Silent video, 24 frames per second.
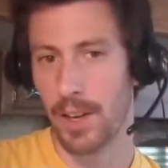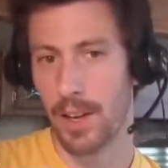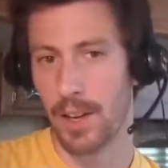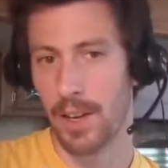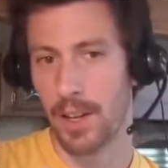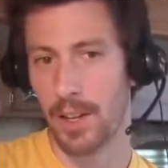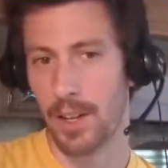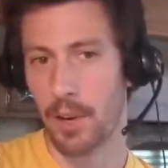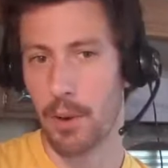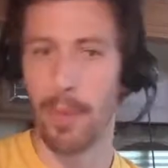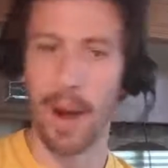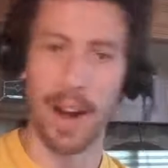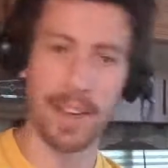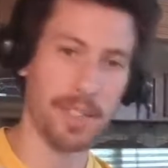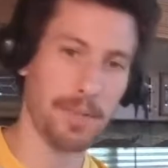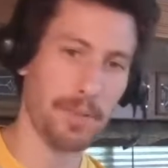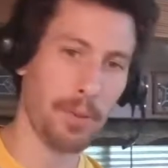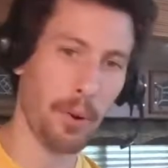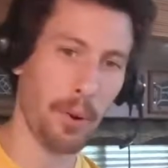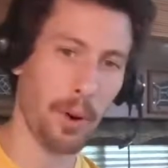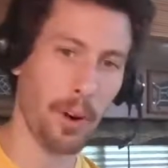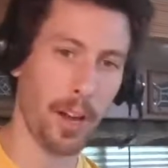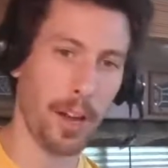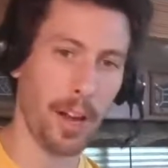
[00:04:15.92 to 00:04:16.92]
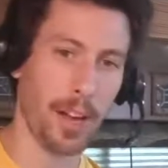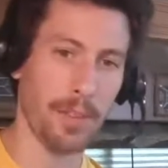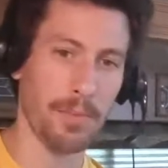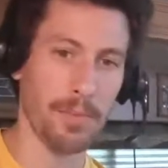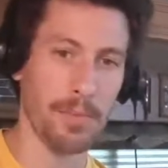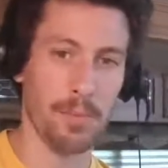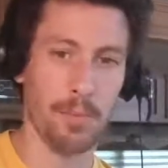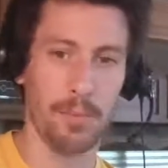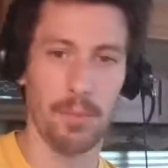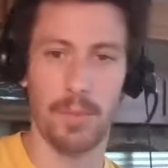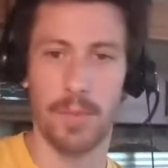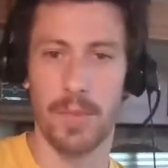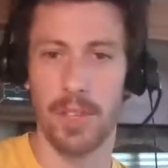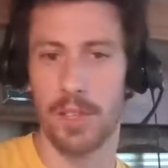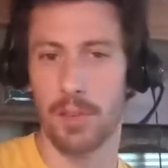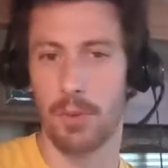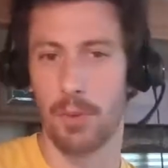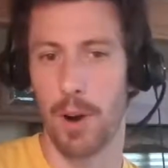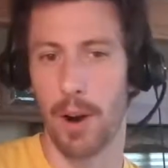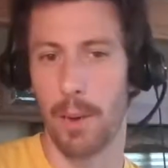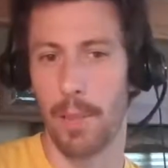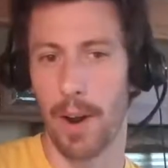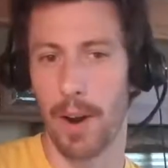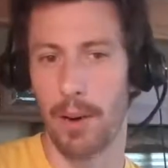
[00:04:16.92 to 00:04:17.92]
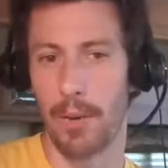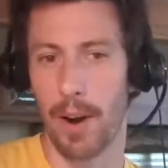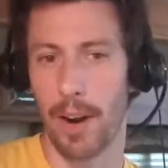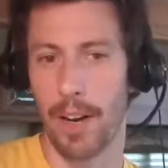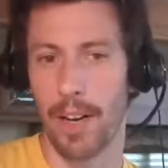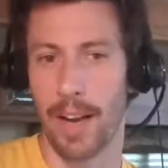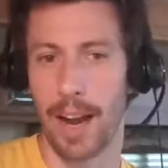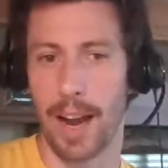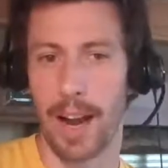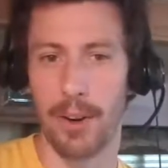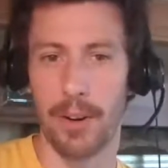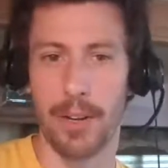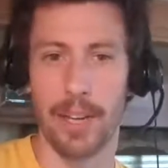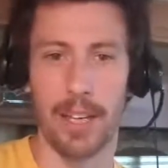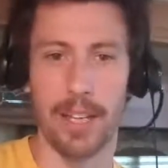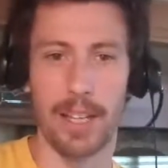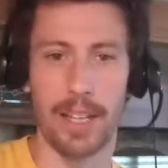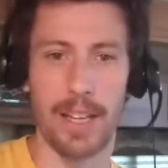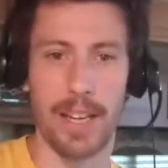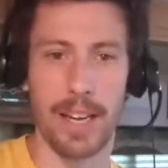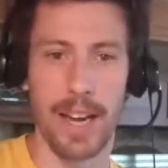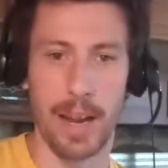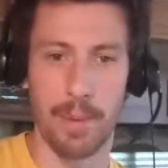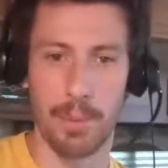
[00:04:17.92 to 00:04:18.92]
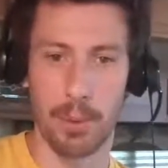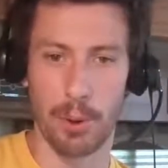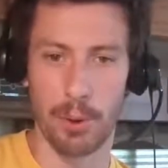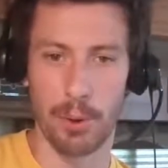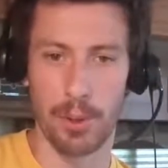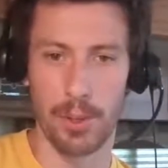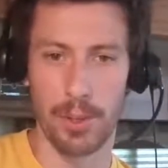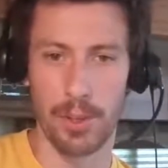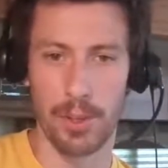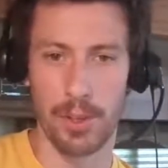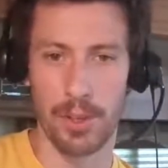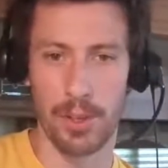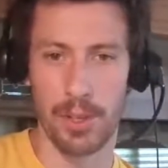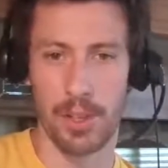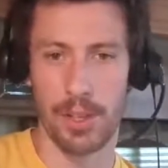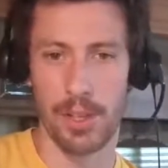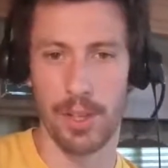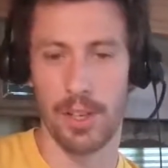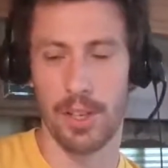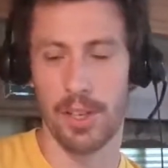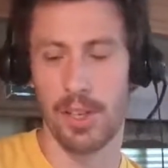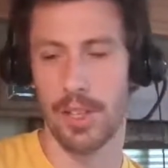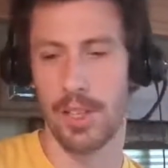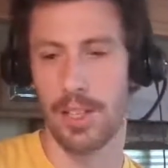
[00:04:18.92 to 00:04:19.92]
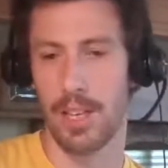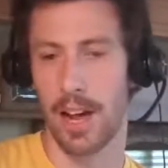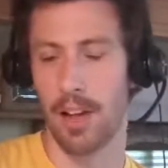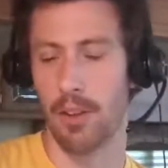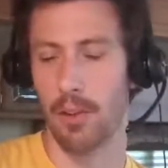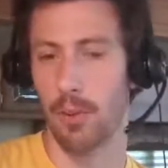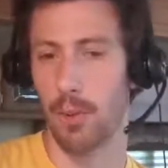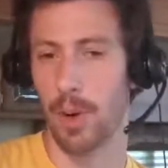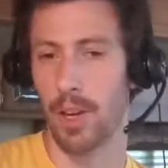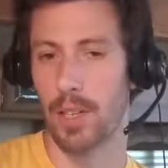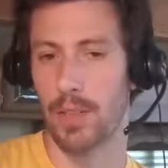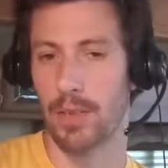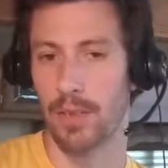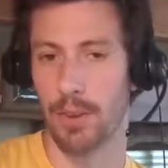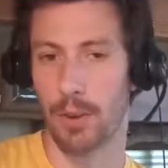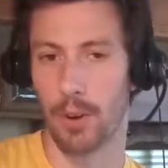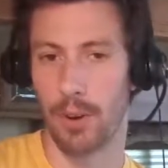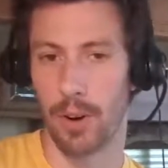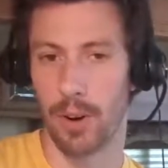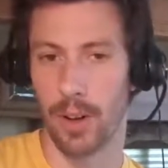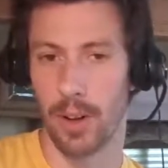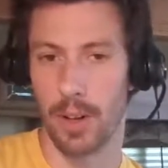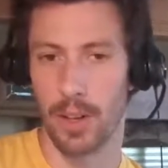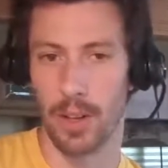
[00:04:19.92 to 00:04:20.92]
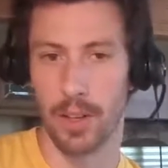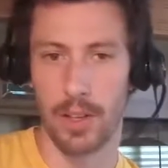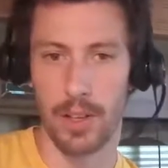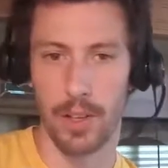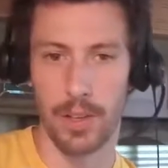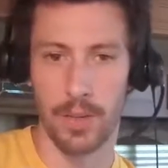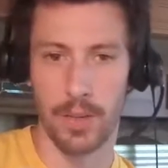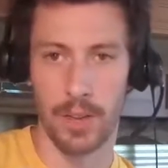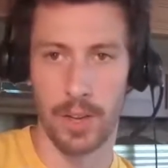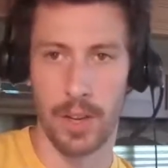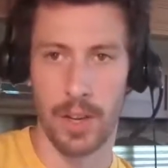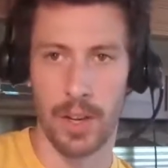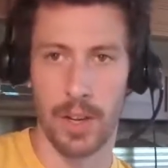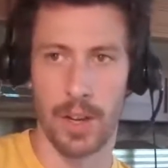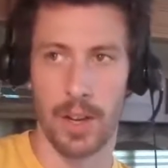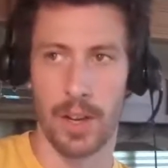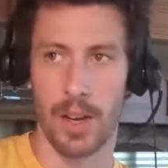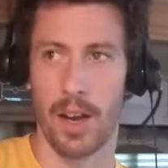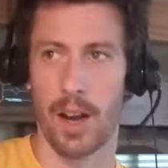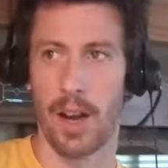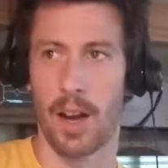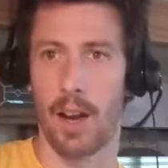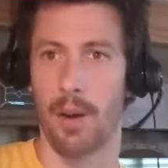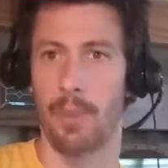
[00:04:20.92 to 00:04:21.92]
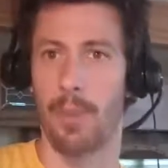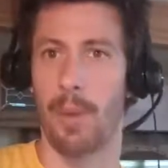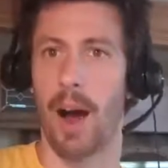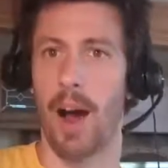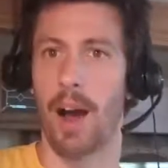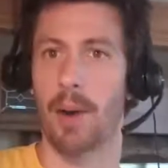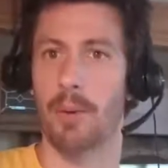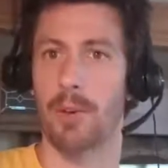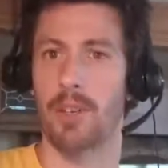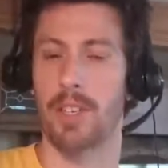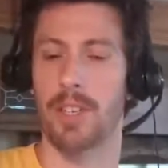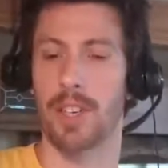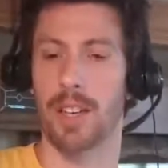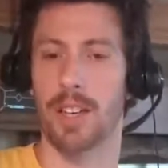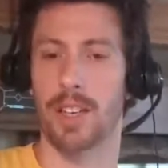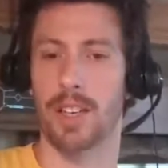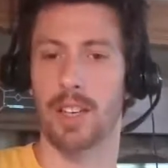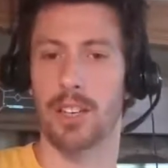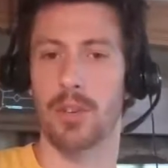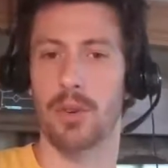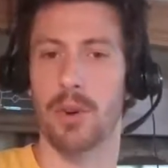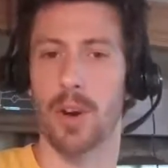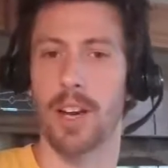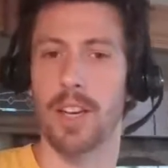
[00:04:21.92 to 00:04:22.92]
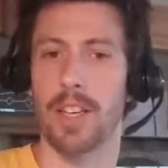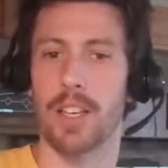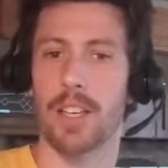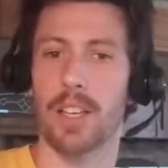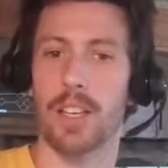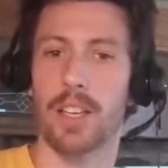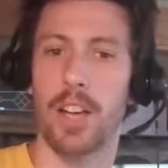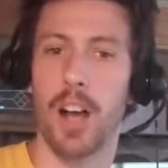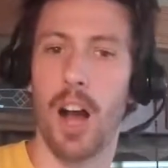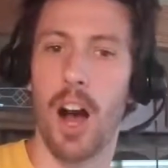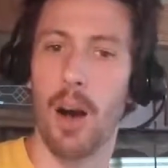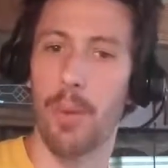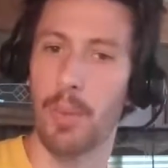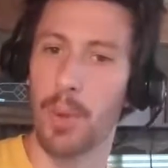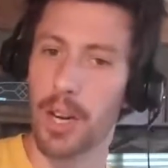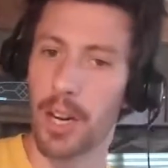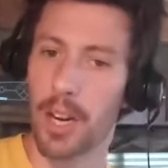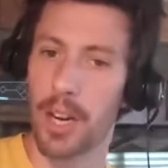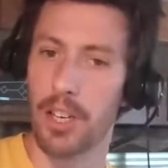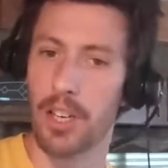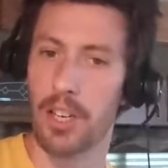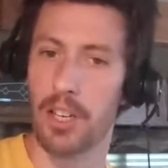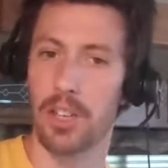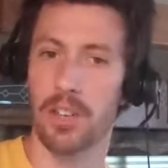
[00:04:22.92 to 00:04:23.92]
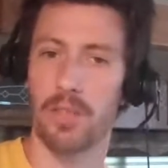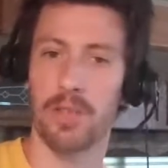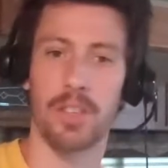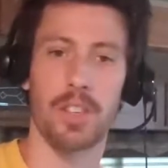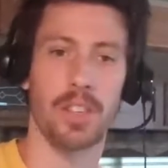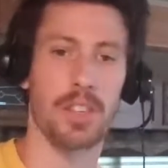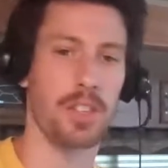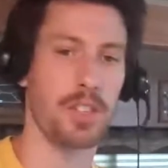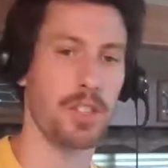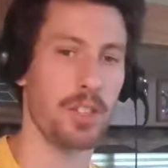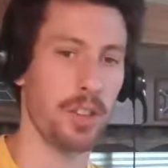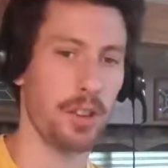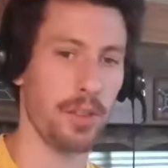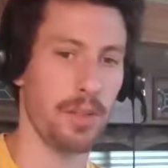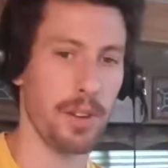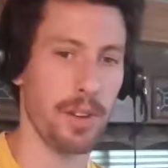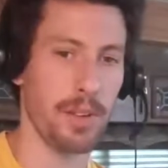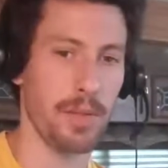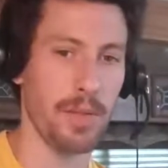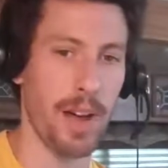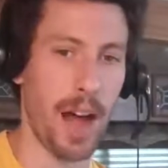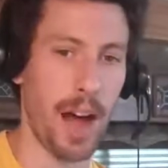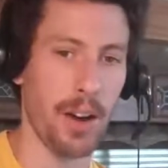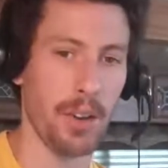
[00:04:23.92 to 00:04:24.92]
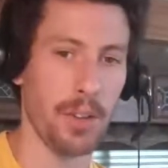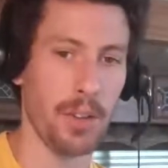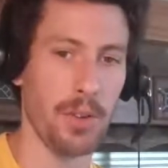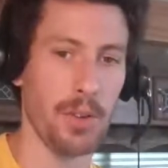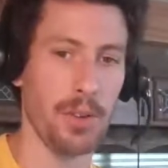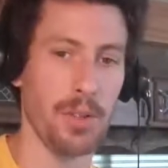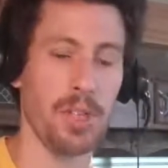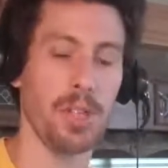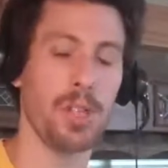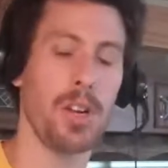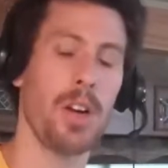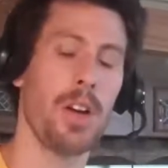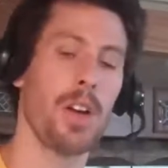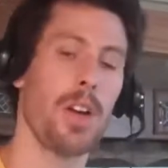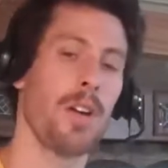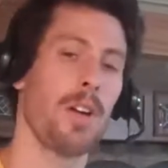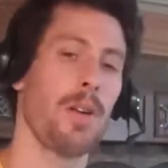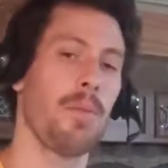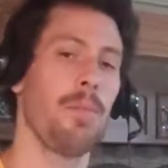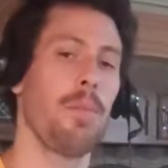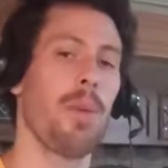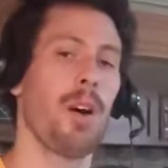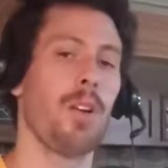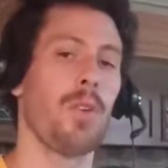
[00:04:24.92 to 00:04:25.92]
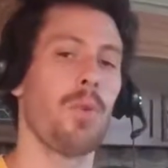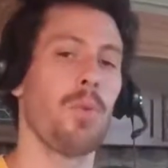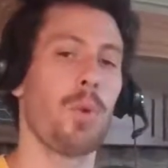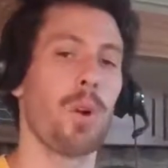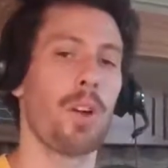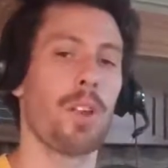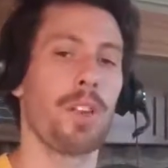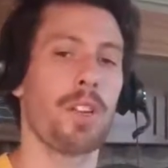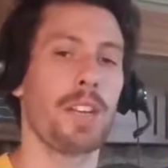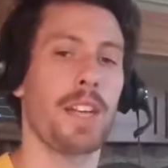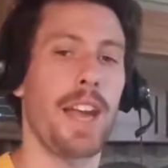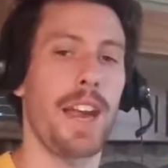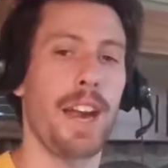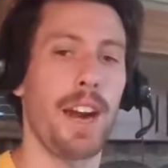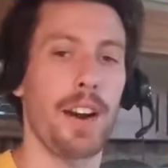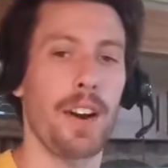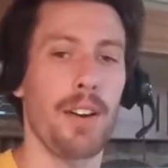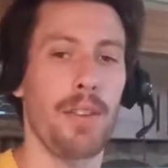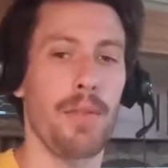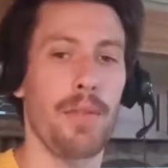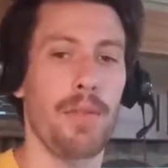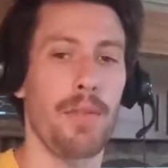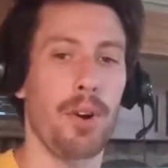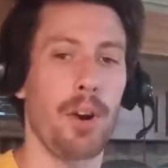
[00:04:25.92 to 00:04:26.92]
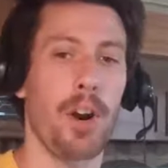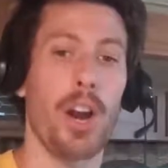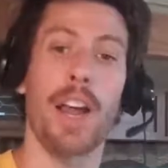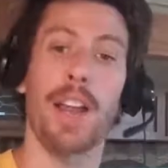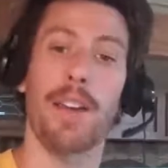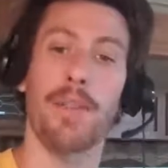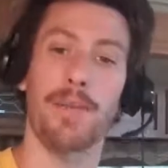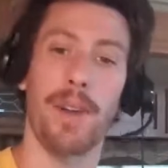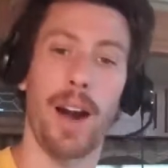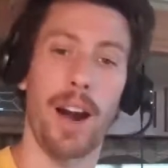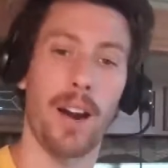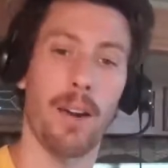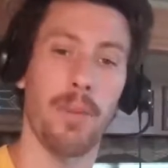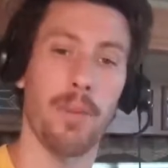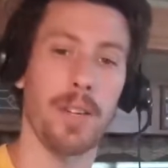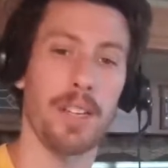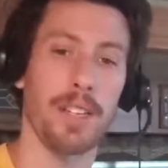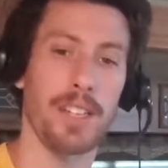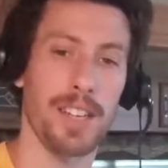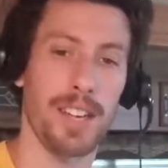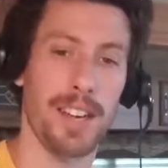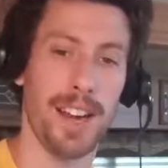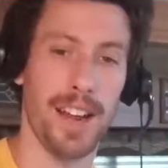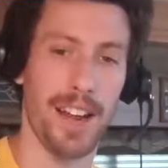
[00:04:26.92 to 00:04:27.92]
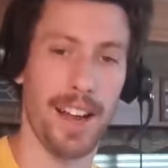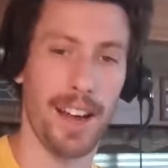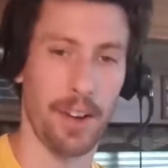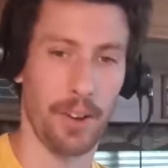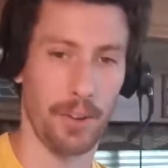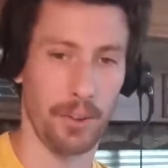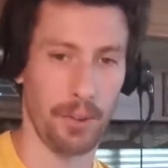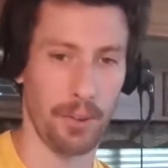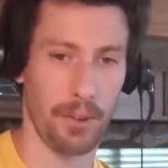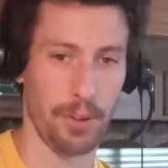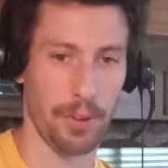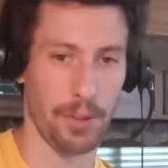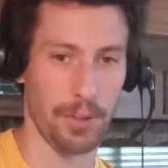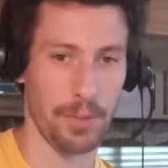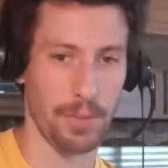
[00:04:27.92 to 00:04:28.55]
Go back to Florida. This is where I'm at right now in Naples, Southwest Florida. I would say it's a great combination of conservative values, but with care for environment and health.